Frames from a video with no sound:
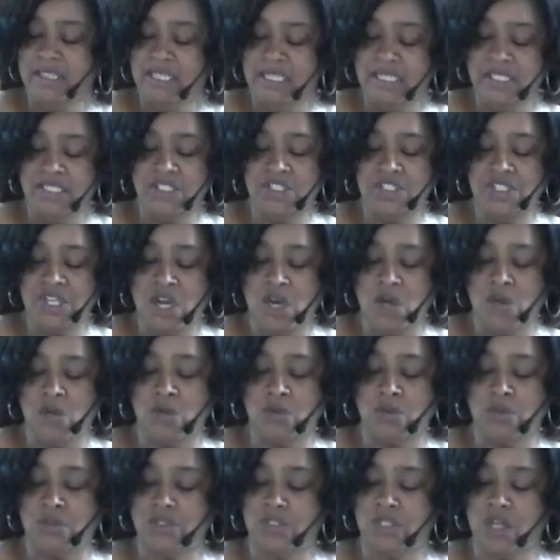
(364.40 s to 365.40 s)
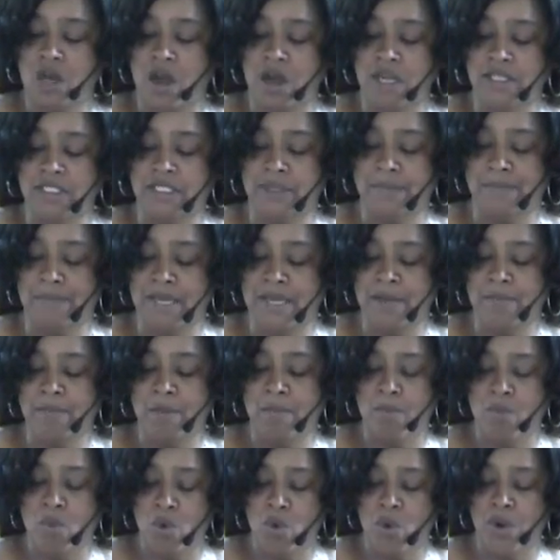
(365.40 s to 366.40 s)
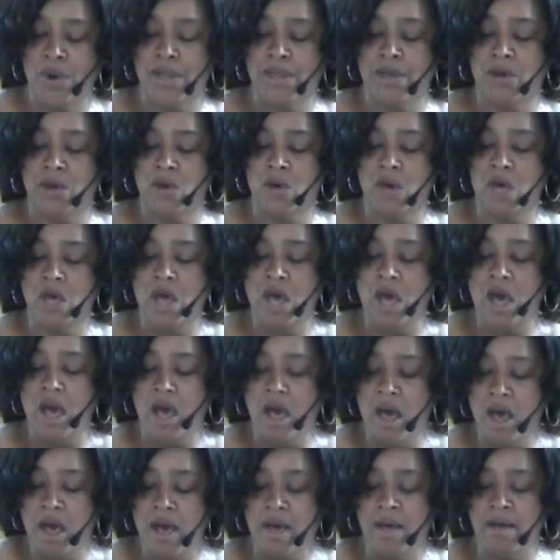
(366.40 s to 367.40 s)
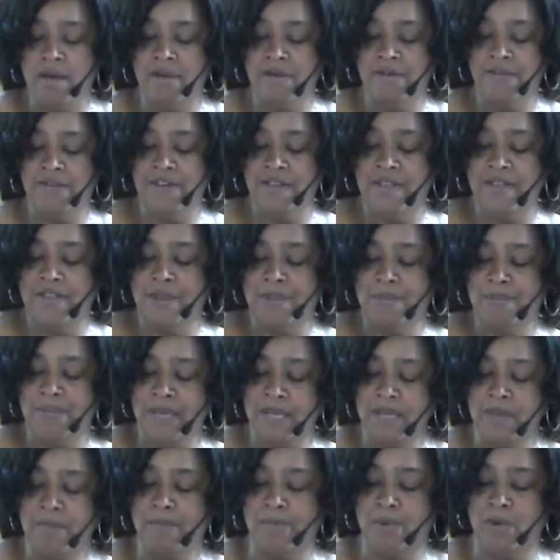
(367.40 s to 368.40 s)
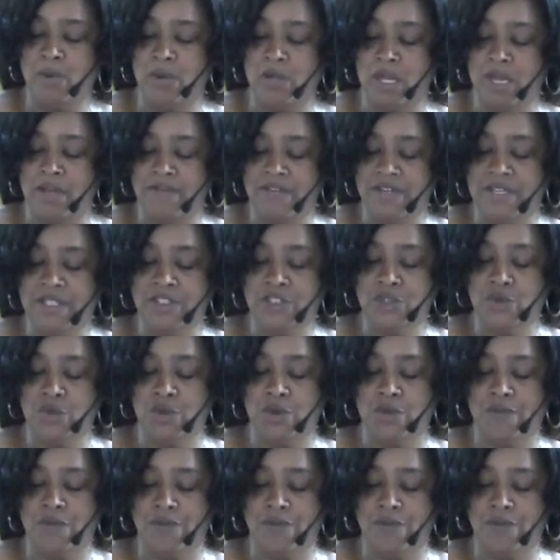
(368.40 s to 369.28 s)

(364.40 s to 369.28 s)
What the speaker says: These stones are to be a memorial of the people of Israel